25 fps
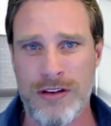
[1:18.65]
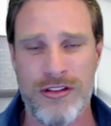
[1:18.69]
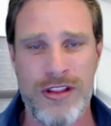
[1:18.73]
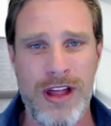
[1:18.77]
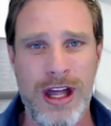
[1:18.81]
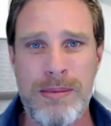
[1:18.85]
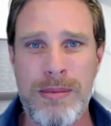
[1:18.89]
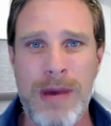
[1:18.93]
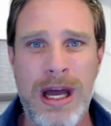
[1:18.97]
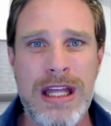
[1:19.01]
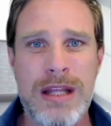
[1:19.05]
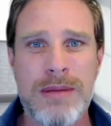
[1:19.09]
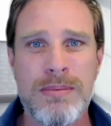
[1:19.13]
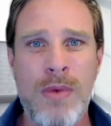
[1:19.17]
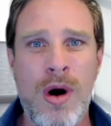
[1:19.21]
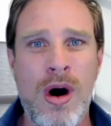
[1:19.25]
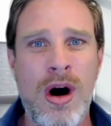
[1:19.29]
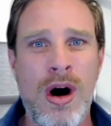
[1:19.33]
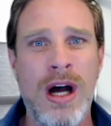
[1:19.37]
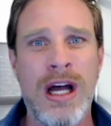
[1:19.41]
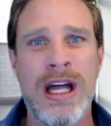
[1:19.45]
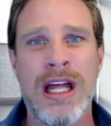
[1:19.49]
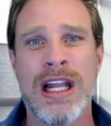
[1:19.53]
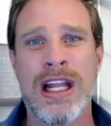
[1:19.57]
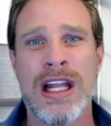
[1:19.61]
They make
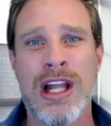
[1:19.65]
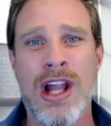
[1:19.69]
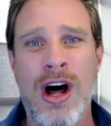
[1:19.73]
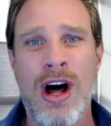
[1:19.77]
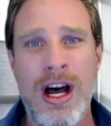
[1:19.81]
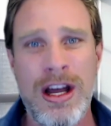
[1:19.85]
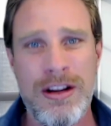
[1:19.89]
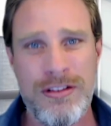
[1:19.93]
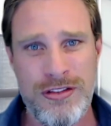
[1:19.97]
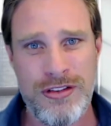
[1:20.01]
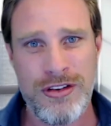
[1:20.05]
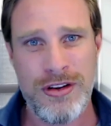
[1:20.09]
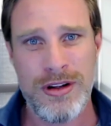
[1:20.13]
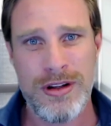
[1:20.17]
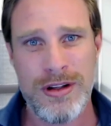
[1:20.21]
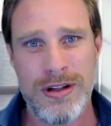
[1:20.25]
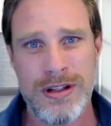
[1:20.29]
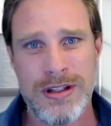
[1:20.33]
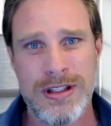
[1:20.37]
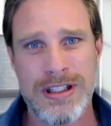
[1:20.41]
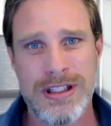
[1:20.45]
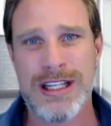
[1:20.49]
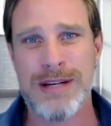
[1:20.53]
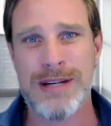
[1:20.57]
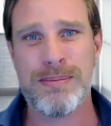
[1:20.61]
my life
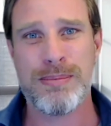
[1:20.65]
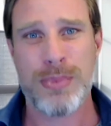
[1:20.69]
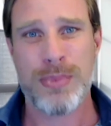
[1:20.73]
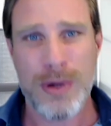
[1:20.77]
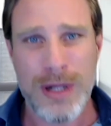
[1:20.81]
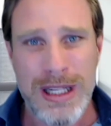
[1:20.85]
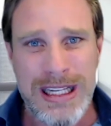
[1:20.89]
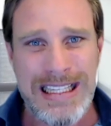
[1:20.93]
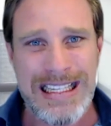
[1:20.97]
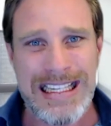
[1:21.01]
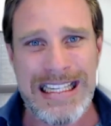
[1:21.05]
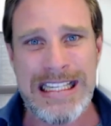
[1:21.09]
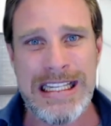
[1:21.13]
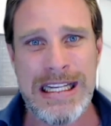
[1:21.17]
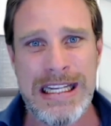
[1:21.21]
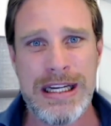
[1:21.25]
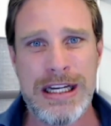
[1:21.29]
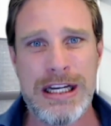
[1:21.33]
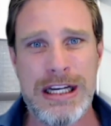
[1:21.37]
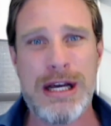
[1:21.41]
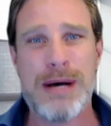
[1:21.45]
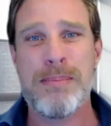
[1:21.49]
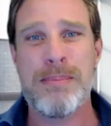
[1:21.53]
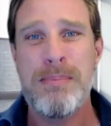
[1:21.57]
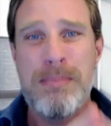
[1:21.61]
completely
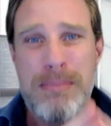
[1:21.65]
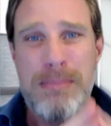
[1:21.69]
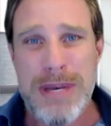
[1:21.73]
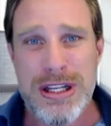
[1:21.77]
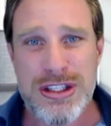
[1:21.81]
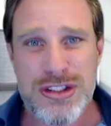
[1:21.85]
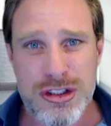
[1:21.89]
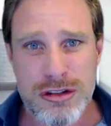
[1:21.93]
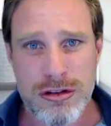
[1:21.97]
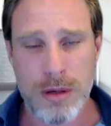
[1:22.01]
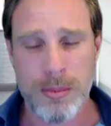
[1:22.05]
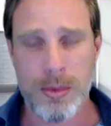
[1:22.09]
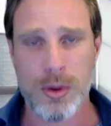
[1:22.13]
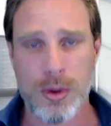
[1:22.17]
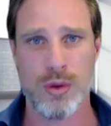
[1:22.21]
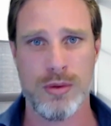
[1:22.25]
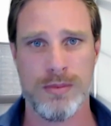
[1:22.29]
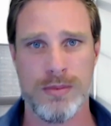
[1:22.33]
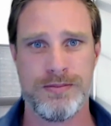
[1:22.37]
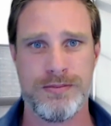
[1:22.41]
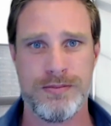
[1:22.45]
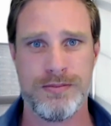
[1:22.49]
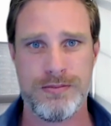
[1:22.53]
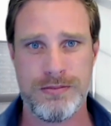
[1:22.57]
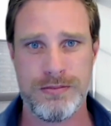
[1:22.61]
miserable.
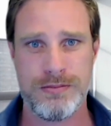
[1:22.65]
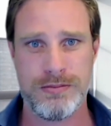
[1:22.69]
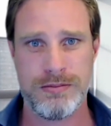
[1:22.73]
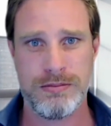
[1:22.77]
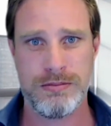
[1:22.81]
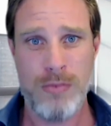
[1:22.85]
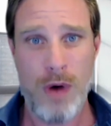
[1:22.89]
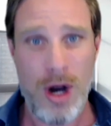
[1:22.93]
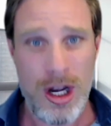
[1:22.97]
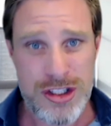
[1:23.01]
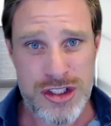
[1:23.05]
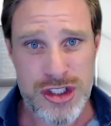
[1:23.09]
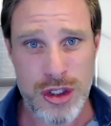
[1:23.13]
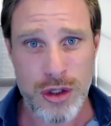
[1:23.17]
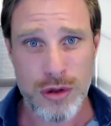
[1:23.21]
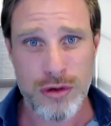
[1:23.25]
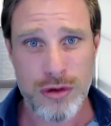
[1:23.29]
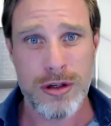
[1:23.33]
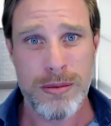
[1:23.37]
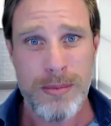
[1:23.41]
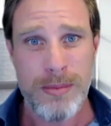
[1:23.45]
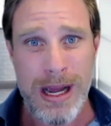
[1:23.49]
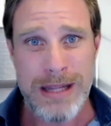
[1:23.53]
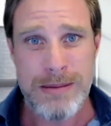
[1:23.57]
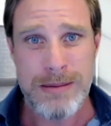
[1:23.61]
My children
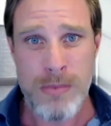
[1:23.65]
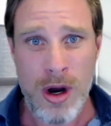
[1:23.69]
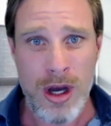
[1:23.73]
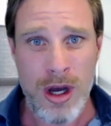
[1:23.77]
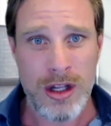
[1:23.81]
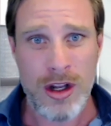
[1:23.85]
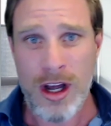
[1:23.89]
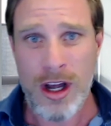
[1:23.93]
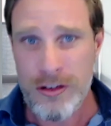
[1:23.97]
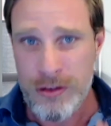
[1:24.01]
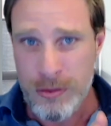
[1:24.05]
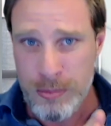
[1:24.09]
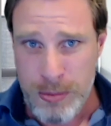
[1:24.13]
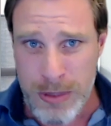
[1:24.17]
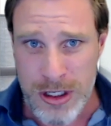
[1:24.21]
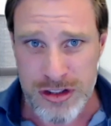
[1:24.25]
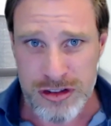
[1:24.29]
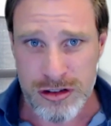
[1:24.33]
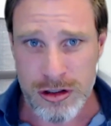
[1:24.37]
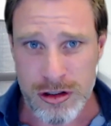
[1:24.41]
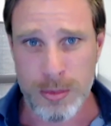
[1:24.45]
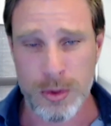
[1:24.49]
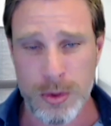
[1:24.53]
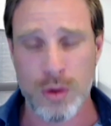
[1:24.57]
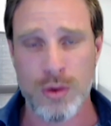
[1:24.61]
make my life
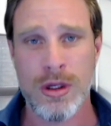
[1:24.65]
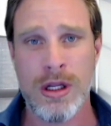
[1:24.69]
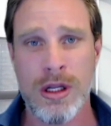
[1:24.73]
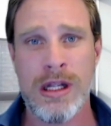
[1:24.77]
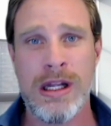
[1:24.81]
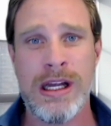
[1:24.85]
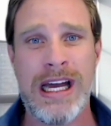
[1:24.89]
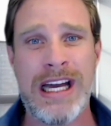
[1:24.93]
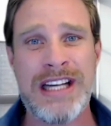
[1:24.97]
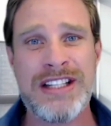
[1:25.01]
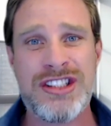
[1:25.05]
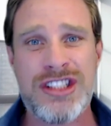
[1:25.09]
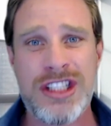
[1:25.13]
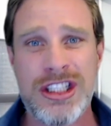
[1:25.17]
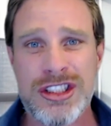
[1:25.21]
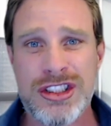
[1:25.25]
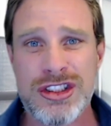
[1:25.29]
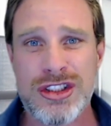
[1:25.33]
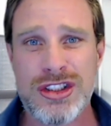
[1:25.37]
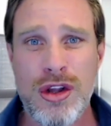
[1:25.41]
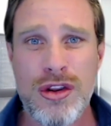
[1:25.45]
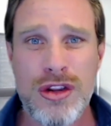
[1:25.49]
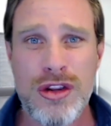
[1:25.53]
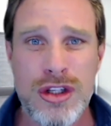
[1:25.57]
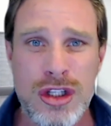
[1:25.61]
miserable. And just
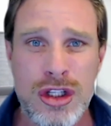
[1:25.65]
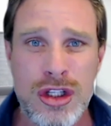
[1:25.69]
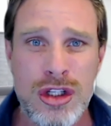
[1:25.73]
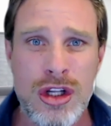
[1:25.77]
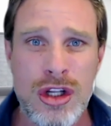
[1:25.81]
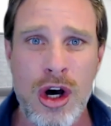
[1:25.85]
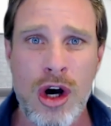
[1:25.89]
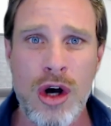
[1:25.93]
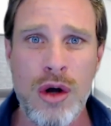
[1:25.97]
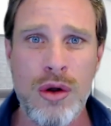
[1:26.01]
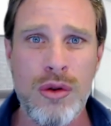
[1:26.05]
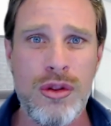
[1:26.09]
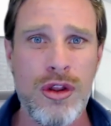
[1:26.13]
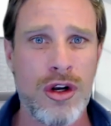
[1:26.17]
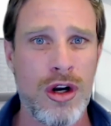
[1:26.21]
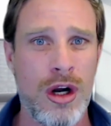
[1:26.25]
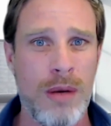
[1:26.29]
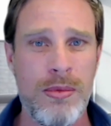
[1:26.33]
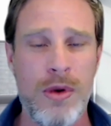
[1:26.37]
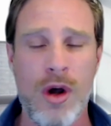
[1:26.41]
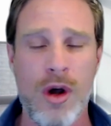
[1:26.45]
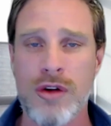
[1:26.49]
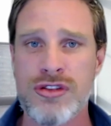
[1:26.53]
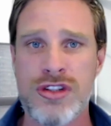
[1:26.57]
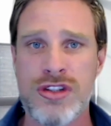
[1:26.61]
so that you know that I'm
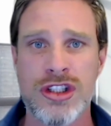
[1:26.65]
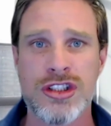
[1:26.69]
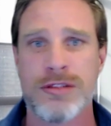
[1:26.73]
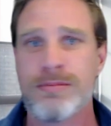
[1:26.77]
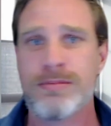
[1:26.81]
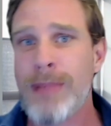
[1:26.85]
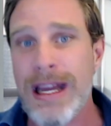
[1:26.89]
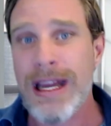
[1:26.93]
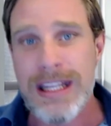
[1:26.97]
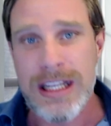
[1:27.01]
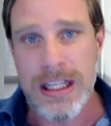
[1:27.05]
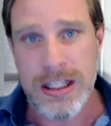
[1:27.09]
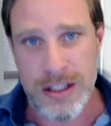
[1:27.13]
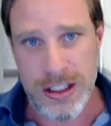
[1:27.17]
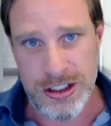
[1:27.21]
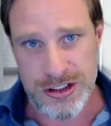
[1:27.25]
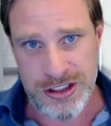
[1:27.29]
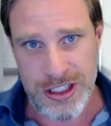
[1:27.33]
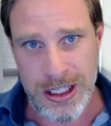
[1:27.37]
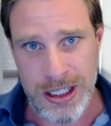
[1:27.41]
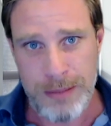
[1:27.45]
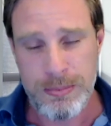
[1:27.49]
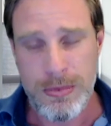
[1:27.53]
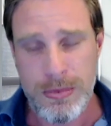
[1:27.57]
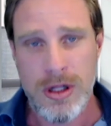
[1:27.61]
not just making this
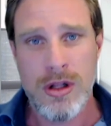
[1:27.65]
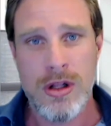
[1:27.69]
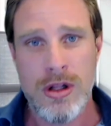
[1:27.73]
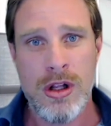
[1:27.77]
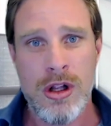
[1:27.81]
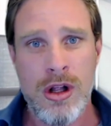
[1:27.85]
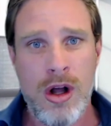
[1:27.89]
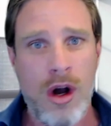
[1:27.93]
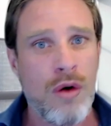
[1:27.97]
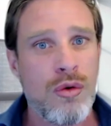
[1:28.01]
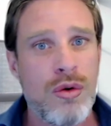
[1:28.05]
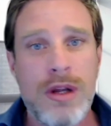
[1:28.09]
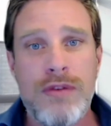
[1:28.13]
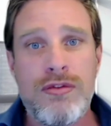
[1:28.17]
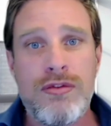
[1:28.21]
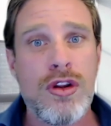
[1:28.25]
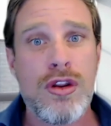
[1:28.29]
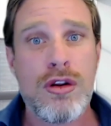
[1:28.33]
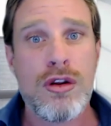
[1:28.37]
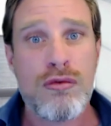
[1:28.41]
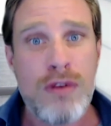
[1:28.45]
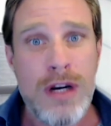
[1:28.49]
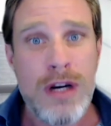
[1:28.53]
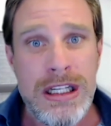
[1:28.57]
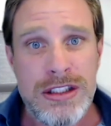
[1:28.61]
up, I'll give you the
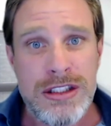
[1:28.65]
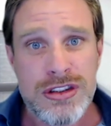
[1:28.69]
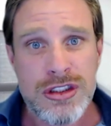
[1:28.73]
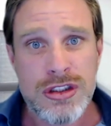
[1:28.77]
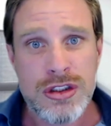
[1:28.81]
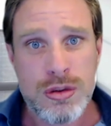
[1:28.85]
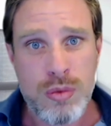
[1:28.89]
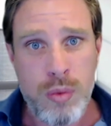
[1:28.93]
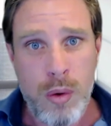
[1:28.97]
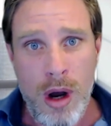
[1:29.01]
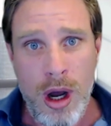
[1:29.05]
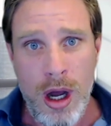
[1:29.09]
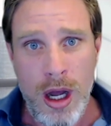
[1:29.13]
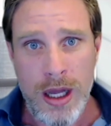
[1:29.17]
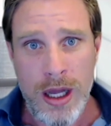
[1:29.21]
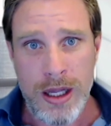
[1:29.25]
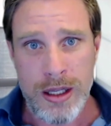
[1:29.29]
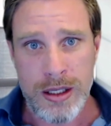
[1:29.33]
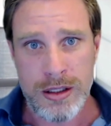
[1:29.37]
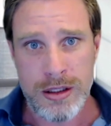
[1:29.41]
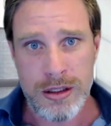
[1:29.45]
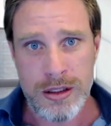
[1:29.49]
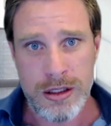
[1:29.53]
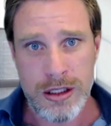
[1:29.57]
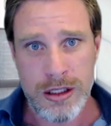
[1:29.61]
reasons why.
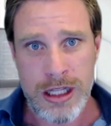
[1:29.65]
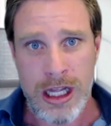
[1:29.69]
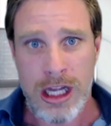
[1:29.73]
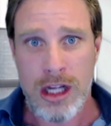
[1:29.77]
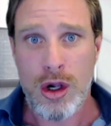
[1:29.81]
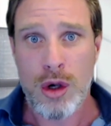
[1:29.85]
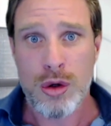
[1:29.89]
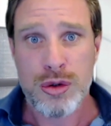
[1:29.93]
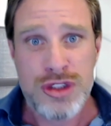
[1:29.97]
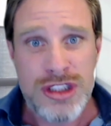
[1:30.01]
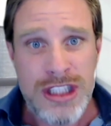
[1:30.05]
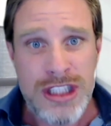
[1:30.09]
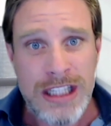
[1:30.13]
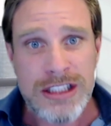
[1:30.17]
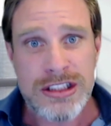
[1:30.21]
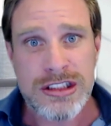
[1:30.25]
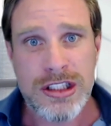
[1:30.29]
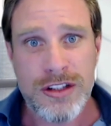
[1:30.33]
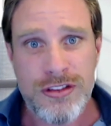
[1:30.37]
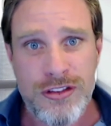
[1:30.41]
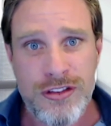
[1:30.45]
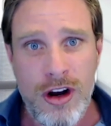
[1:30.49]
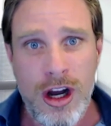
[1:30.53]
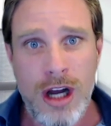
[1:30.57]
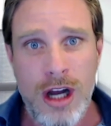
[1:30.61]
Okay, I'll
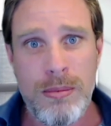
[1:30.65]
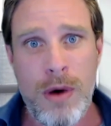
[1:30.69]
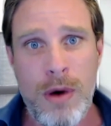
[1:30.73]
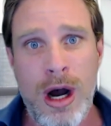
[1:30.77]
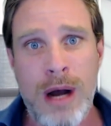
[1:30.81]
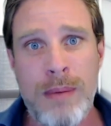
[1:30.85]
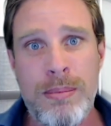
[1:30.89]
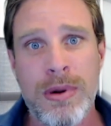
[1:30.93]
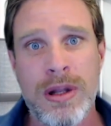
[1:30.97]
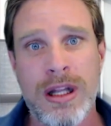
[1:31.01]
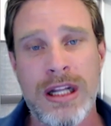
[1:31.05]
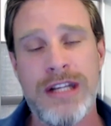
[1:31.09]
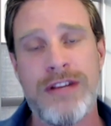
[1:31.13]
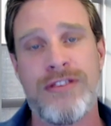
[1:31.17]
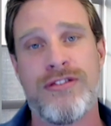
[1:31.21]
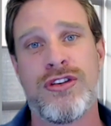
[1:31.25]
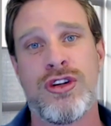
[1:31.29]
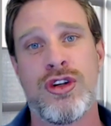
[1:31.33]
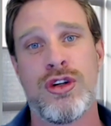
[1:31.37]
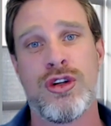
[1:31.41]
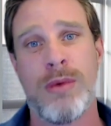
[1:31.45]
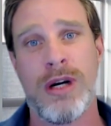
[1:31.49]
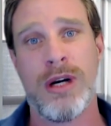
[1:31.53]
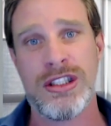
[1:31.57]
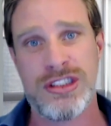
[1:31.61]
justify my belief
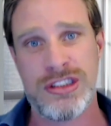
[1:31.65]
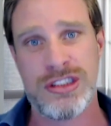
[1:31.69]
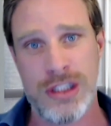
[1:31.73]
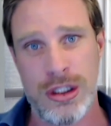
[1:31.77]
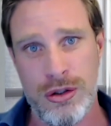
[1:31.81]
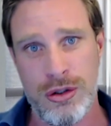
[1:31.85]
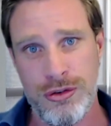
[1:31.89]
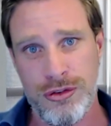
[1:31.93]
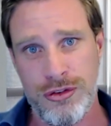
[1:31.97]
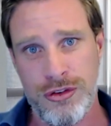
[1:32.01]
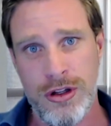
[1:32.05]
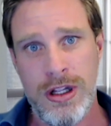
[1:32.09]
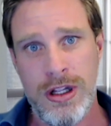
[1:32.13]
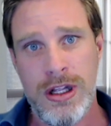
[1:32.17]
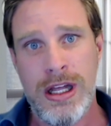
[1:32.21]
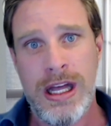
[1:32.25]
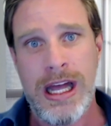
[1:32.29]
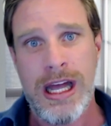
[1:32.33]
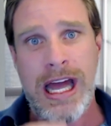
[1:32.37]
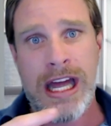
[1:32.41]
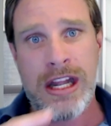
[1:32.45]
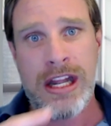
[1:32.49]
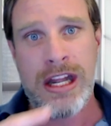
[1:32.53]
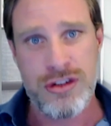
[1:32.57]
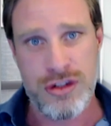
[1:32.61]
to myself
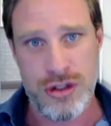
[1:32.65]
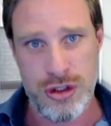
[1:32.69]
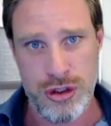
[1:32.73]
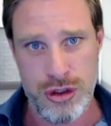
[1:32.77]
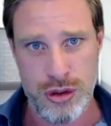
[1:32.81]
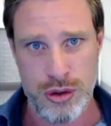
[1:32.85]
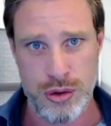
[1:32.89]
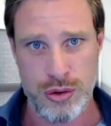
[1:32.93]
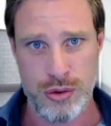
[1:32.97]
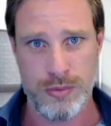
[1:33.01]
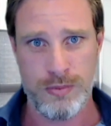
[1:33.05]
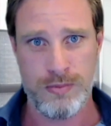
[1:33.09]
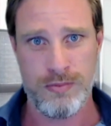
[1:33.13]
and to you.